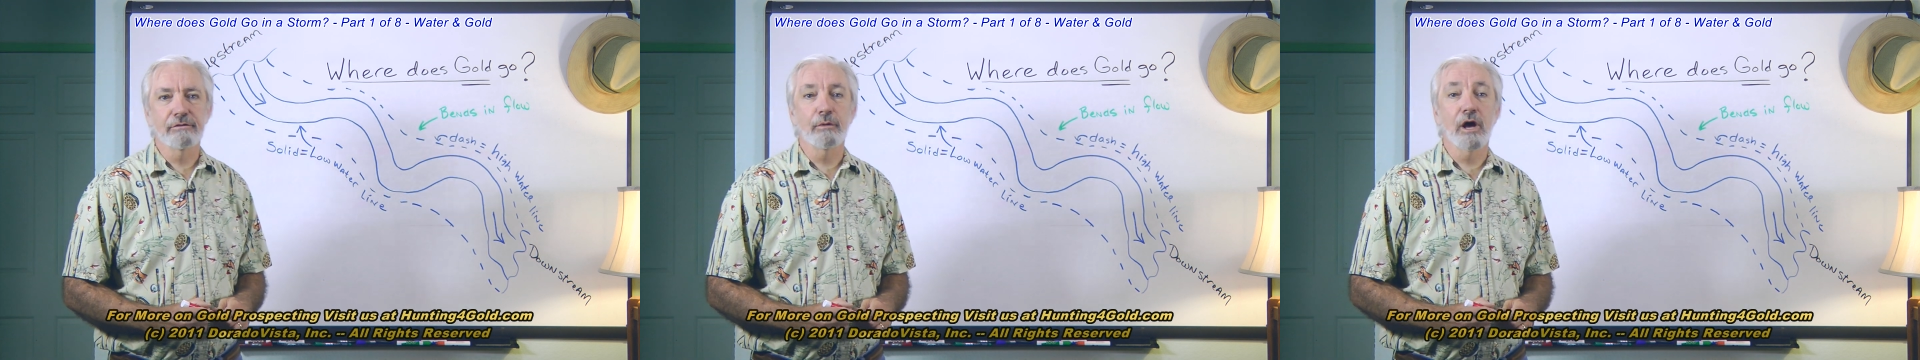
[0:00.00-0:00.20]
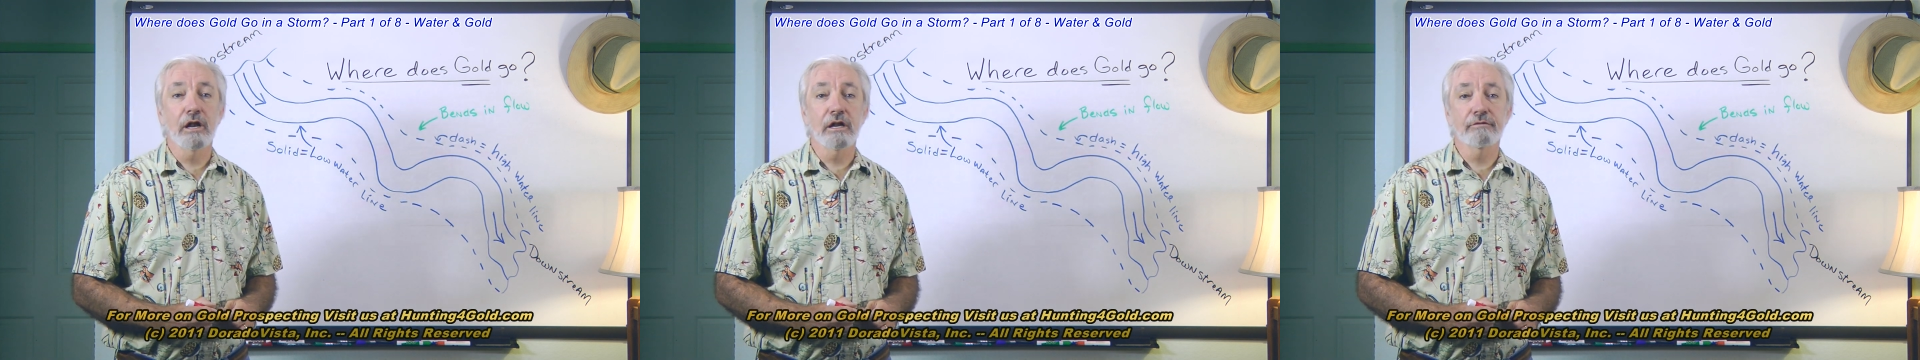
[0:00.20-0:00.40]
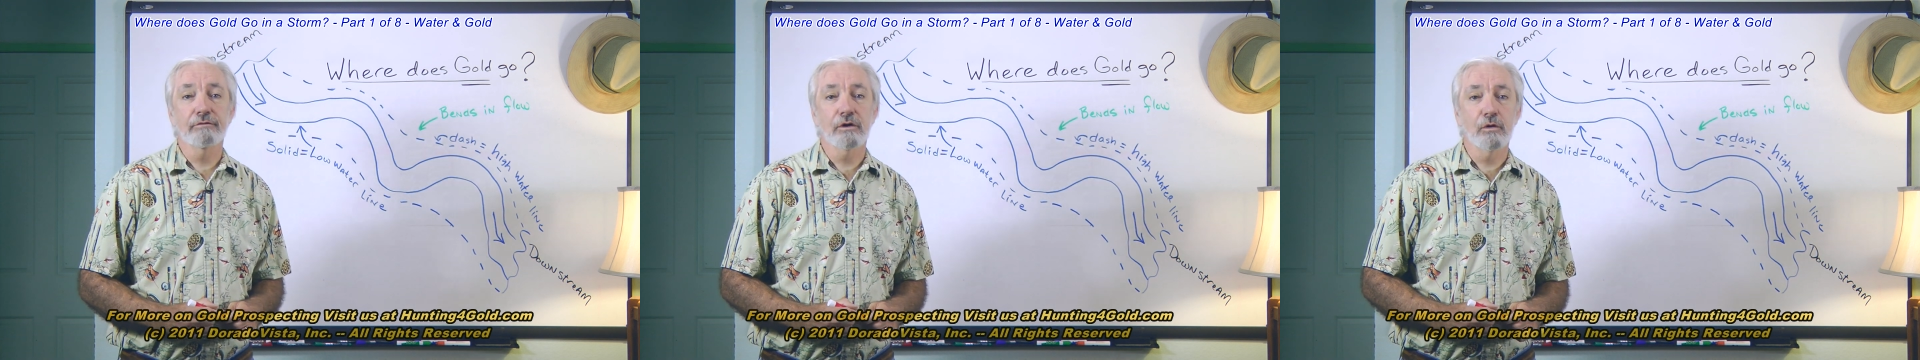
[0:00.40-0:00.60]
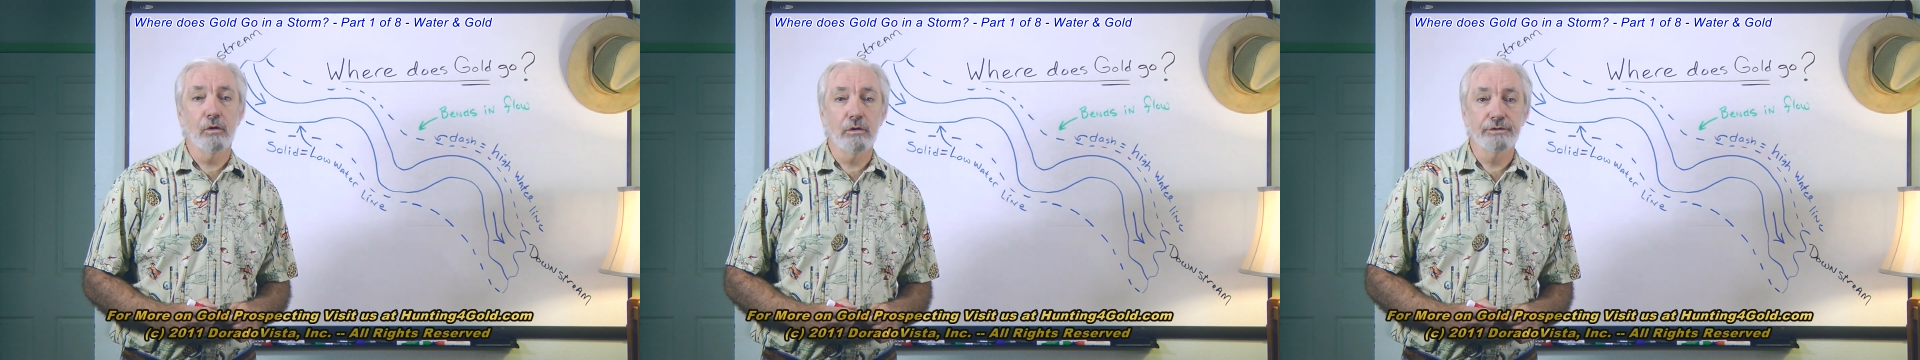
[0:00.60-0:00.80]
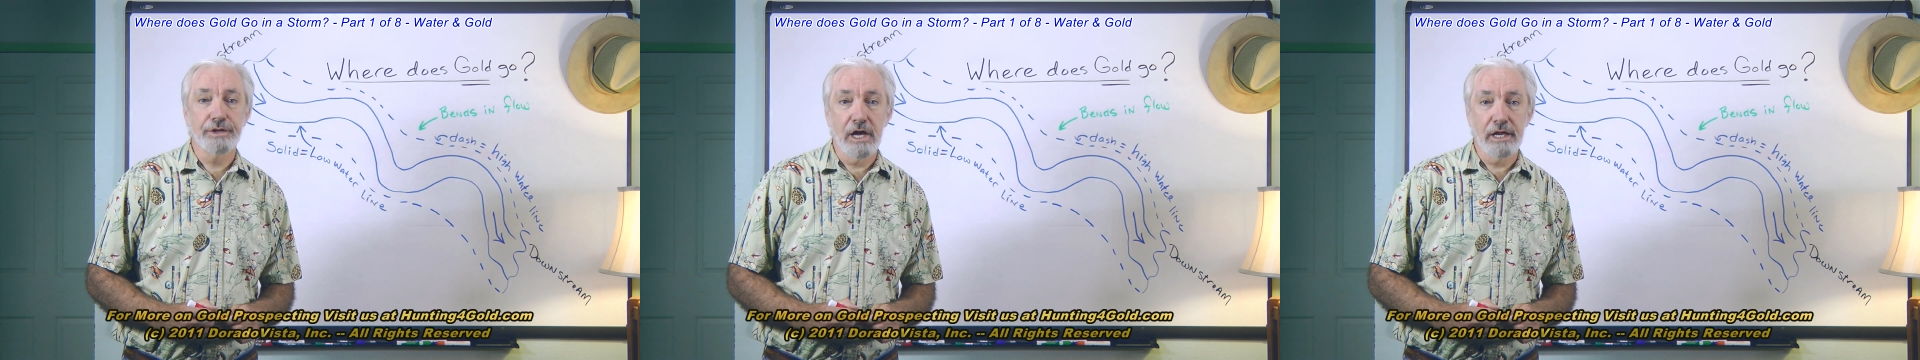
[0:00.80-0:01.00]
from
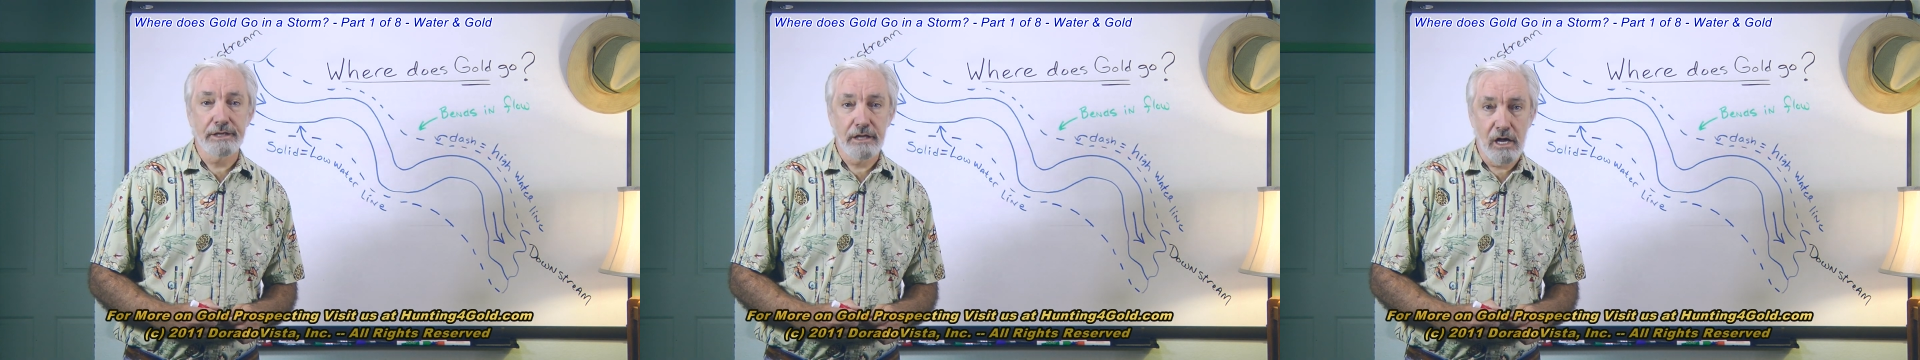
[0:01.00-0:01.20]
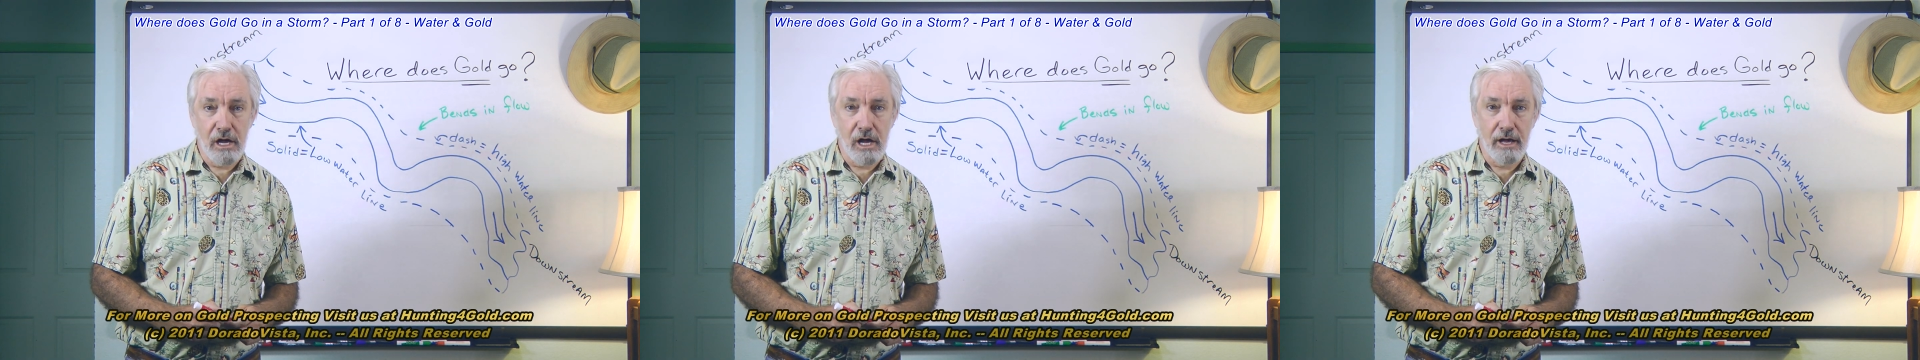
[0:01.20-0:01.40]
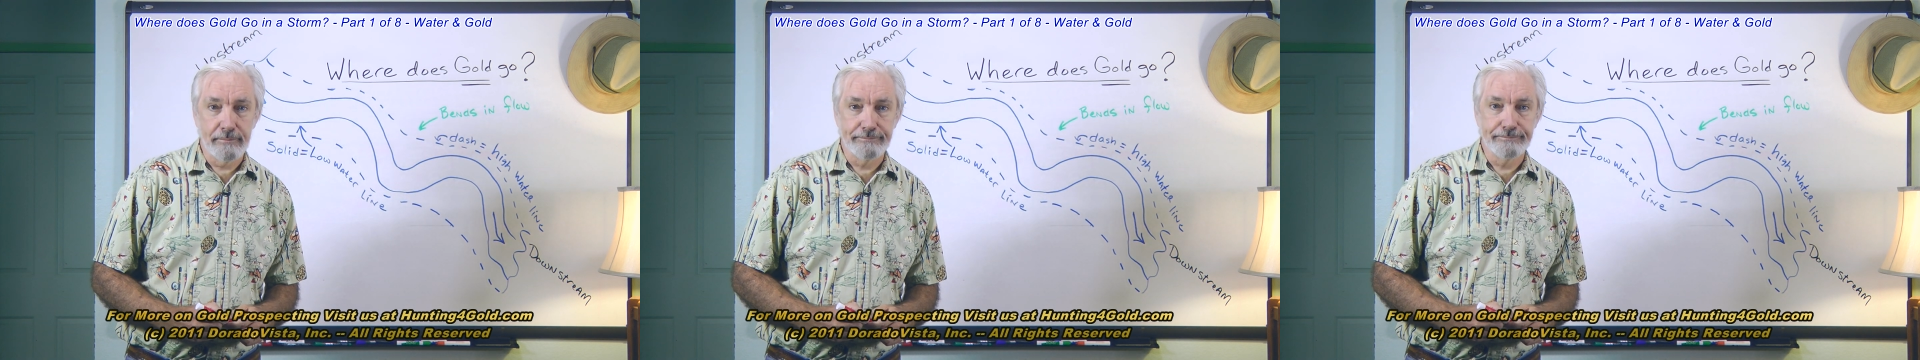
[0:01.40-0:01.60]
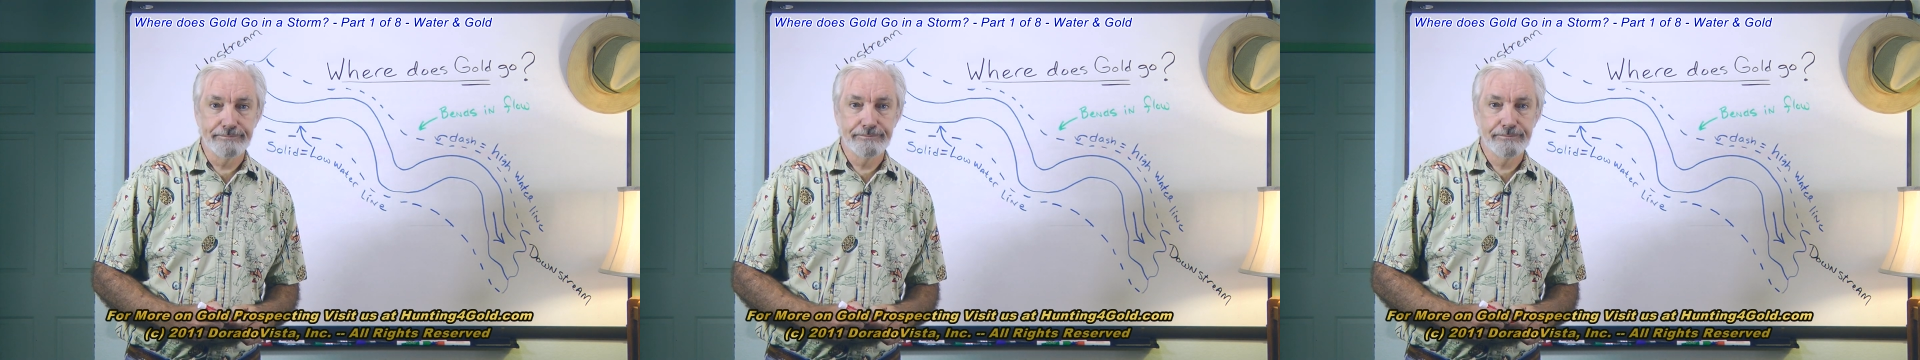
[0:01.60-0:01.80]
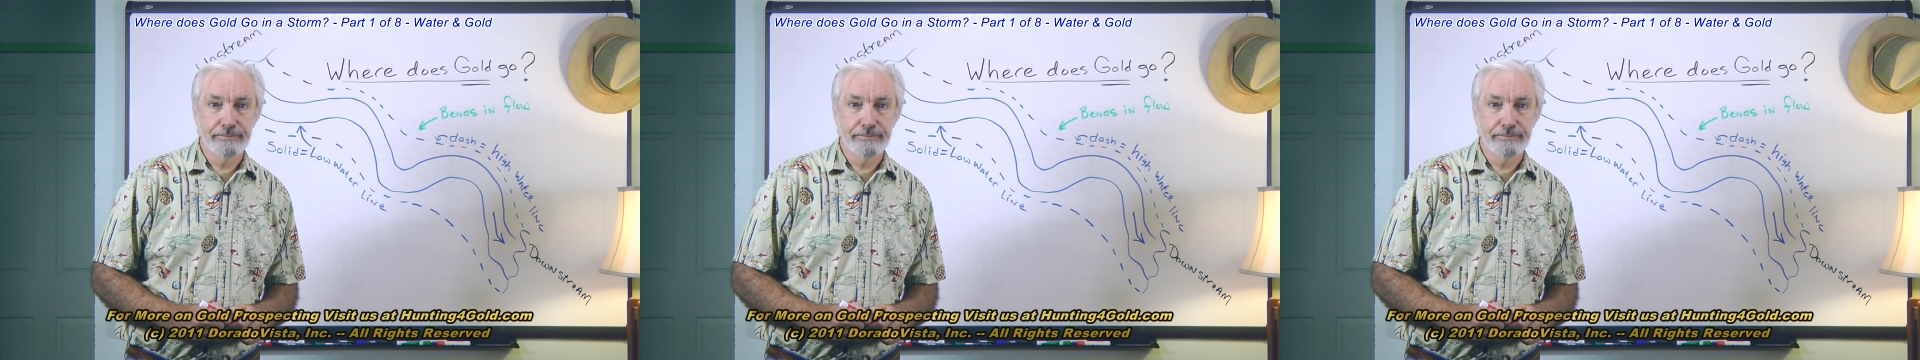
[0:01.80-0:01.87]
hunting4gold.com.